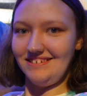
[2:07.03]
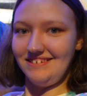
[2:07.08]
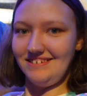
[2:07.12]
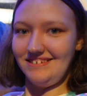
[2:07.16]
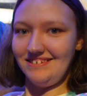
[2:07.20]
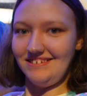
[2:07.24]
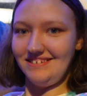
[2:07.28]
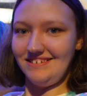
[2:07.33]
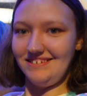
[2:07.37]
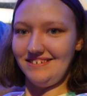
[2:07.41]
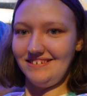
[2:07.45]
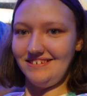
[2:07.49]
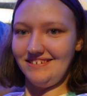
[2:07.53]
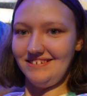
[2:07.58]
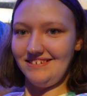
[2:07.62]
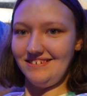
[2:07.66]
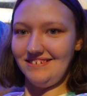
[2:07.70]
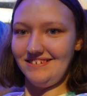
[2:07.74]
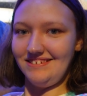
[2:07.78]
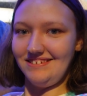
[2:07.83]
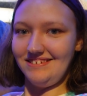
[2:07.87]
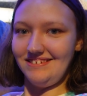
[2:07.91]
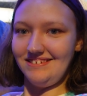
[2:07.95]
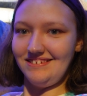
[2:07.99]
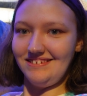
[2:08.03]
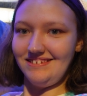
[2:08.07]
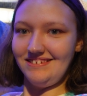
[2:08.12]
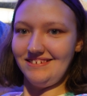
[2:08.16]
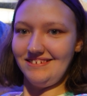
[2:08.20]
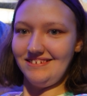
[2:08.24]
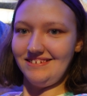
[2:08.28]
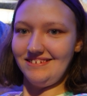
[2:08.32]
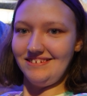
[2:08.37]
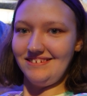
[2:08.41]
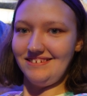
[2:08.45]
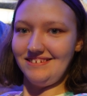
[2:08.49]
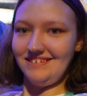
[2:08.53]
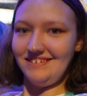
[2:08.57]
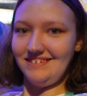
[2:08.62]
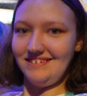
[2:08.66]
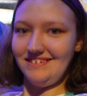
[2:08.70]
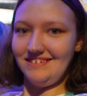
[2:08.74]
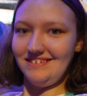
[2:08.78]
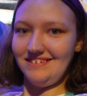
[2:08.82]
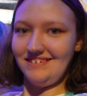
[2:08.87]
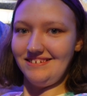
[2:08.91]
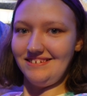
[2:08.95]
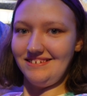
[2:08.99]

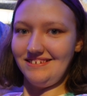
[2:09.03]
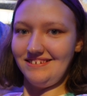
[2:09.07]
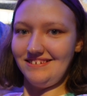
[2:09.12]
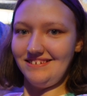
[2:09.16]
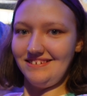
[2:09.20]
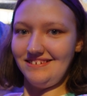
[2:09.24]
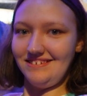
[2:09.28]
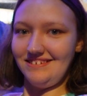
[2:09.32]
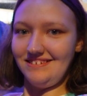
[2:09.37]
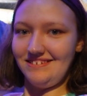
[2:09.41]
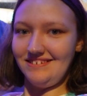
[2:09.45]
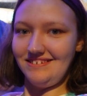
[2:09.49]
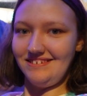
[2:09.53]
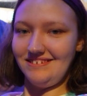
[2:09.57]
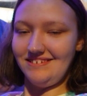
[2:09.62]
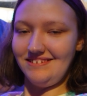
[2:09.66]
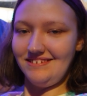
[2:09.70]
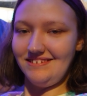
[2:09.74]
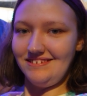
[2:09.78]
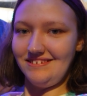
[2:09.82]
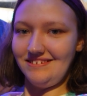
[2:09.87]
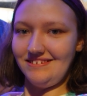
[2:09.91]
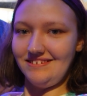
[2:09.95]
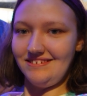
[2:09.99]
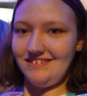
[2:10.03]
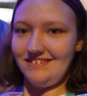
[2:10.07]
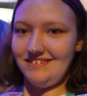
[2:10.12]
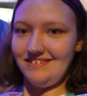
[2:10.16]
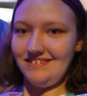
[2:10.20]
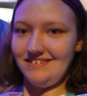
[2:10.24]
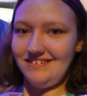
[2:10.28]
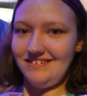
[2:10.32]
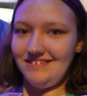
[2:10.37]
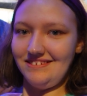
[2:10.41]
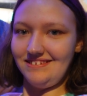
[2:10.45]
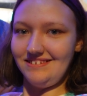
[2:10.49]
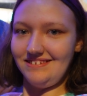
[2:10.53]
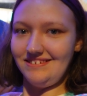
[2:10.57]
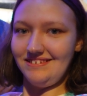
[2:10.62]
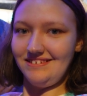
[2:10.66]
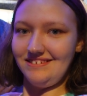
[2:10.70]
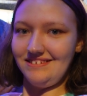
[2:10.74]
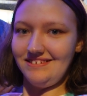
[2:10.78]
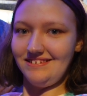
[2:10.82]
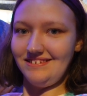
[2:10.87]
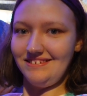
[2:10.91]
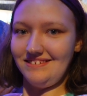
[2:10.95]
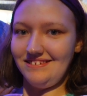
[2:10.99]

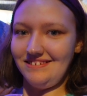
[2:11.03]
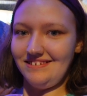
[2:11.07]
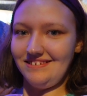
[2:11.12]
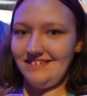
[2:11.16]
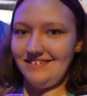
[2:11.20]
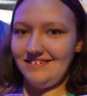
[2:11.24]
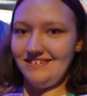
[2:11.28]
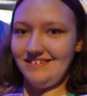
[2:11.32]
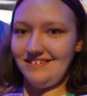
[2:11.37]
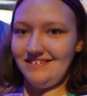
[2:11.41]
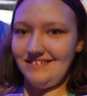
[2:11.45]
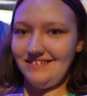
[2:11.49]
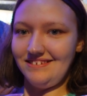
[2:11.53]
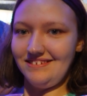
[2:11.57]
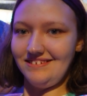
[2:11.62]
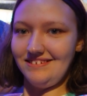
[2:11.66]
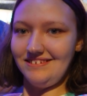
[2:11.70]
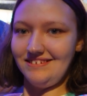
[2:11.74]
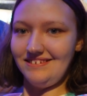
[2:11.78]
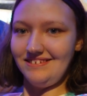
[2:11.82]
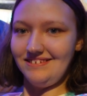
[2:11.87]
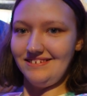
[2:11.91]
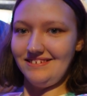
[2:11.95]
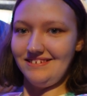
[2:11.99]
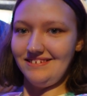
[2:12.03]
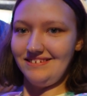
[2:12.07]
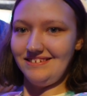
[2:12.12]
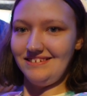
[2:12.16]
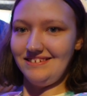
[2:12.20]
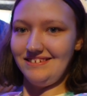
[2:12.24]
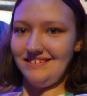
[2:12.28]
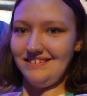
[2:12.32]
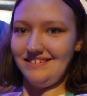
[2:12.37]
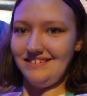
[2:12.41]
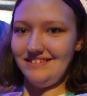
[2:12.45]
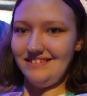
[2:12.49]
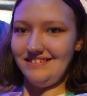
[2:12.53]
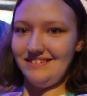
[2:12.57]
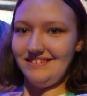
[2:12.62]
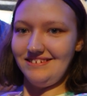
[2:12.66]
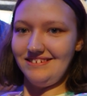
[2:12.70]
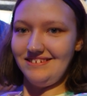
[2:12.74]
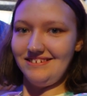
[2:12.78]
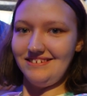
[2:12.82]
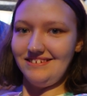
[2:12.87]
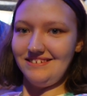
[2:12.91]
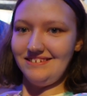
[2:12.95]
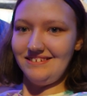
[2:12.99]

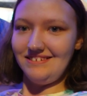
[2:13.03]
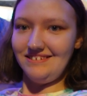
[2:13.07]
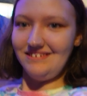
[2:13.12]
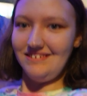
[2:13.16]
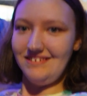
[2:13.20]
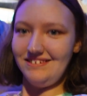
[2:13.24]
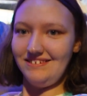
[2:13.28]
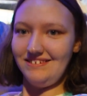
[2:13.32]
The person shown says nothing.